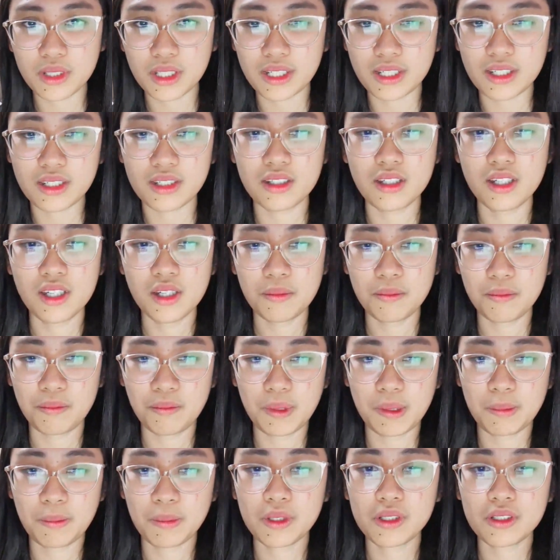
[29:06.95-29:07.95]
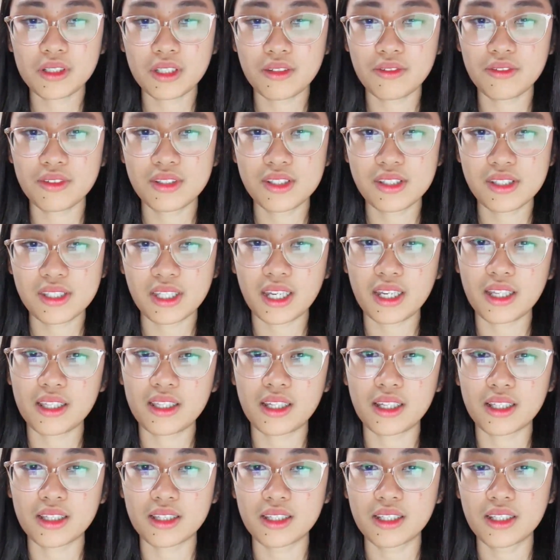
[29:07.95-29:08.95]
Like, people even say
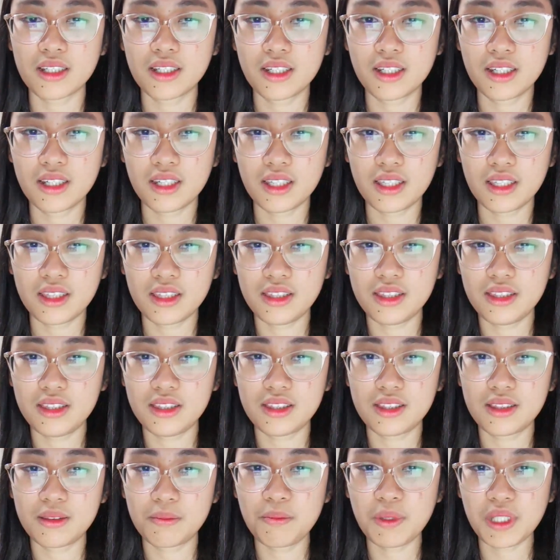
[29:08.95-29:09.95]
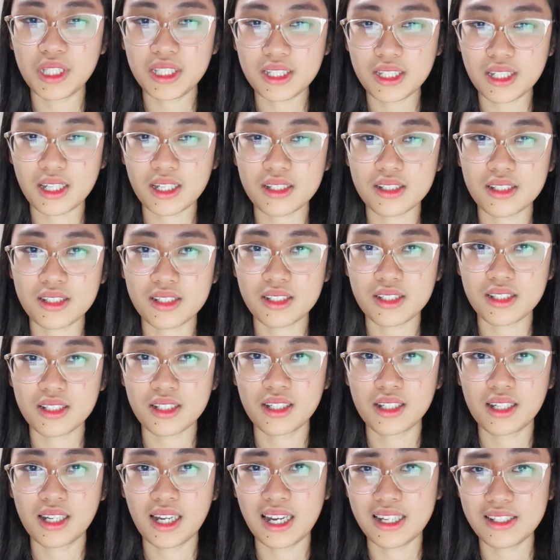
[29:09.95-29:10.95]
that BTS
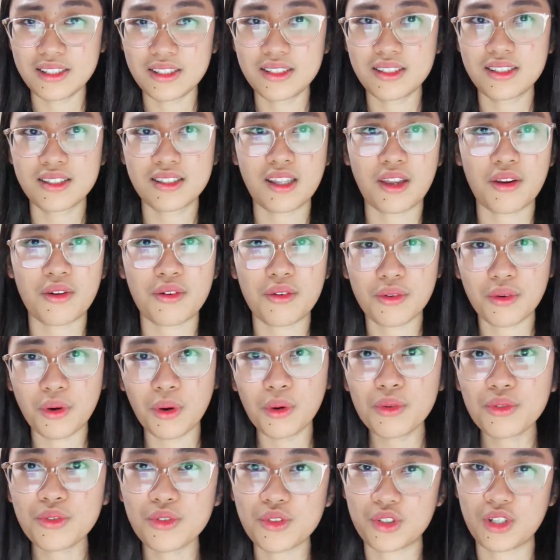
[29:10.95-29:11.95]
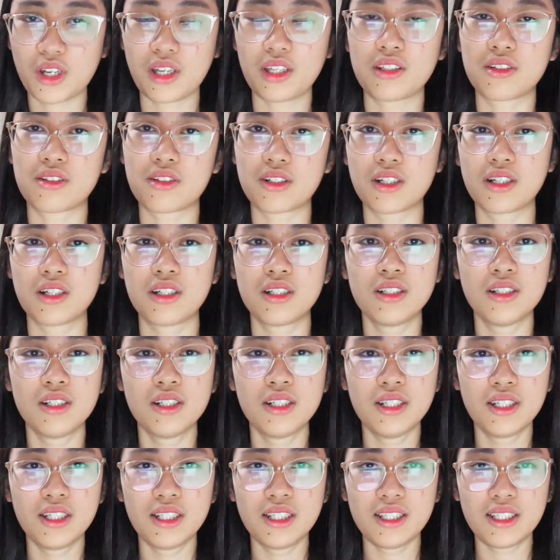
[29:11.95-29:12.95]
has their own genre.
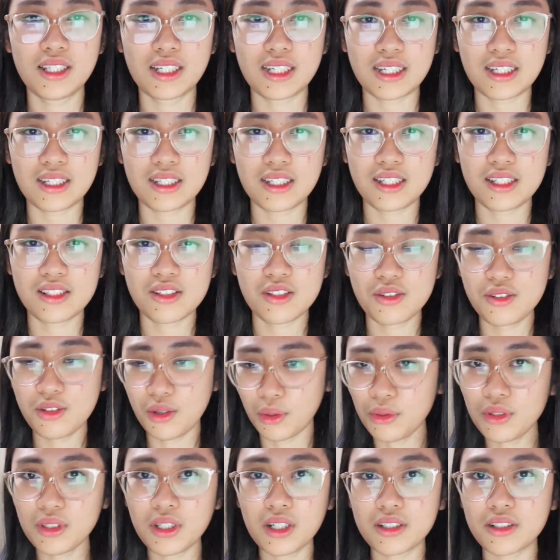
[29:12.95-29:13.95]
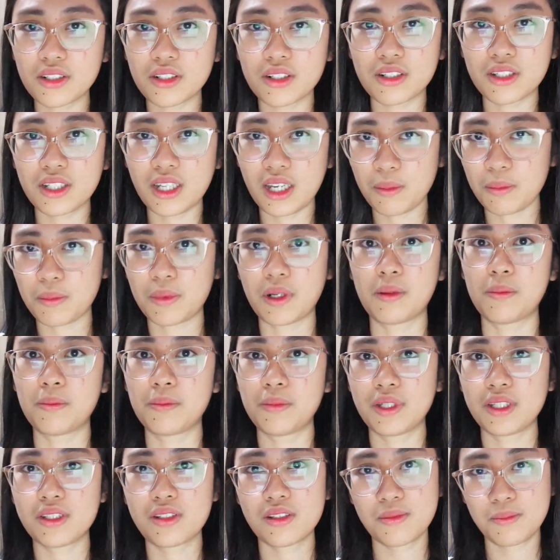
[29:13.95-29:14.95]
Like, it's no longer K-pop,
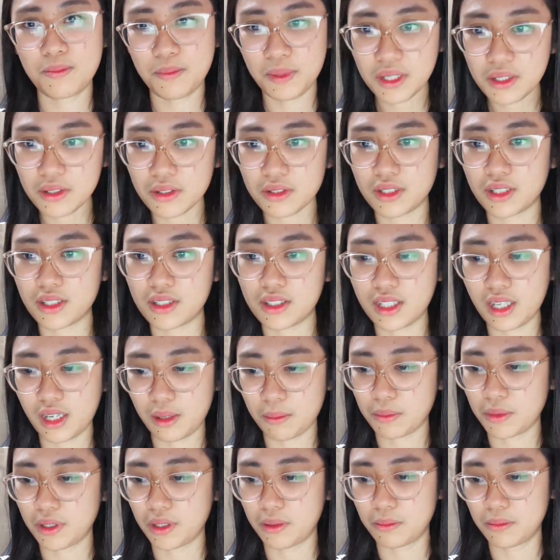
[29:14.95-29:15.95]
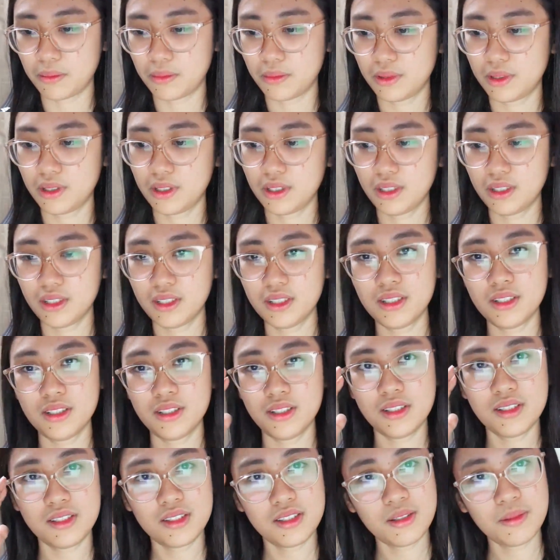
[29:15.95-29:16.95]
it's bigger than K-pop.
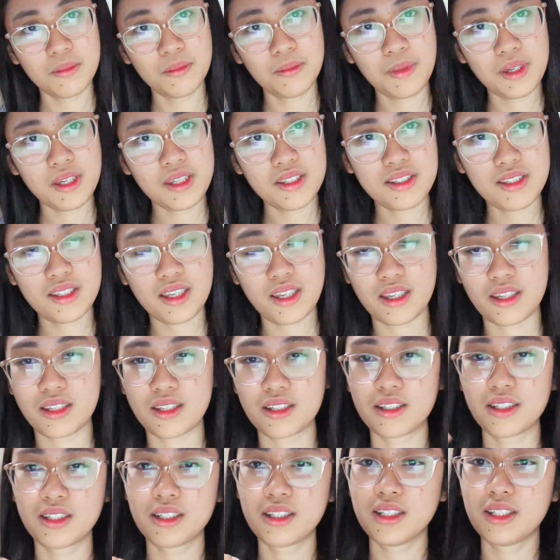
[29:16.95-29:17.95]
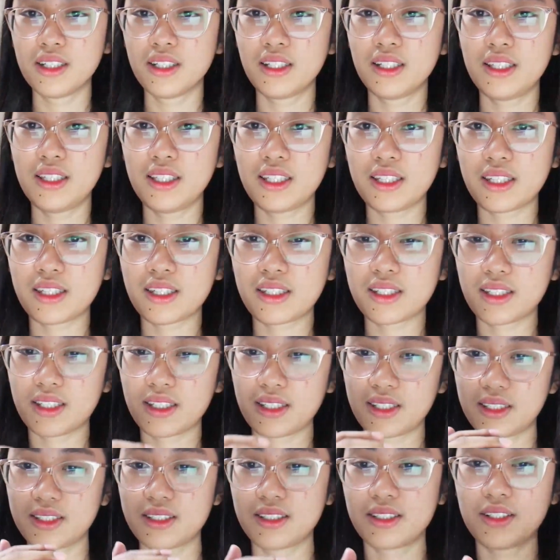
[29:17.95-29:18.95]
It's amazing. Like,
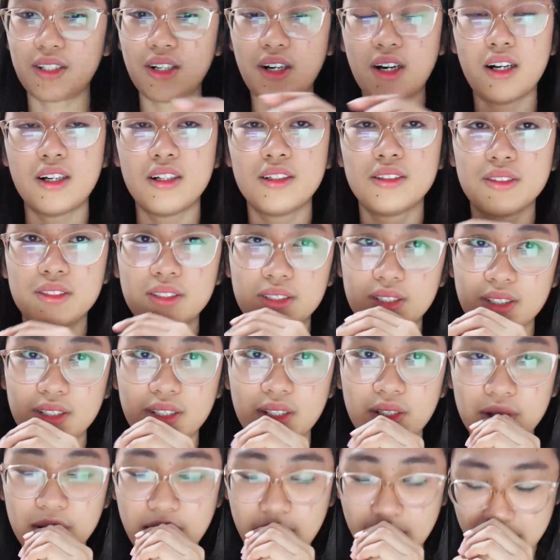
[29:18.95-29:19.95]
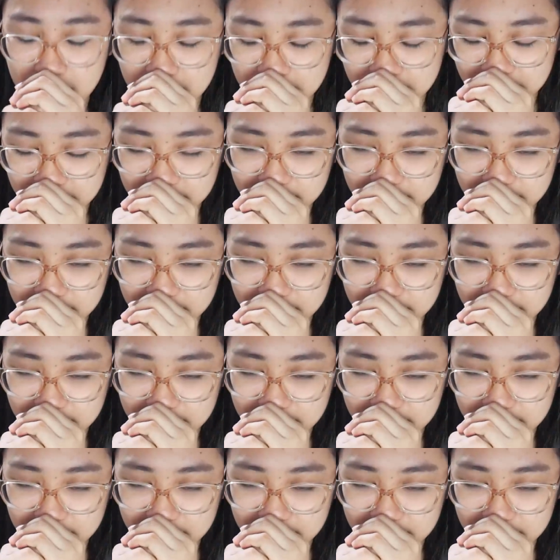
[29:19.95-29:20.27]
okay.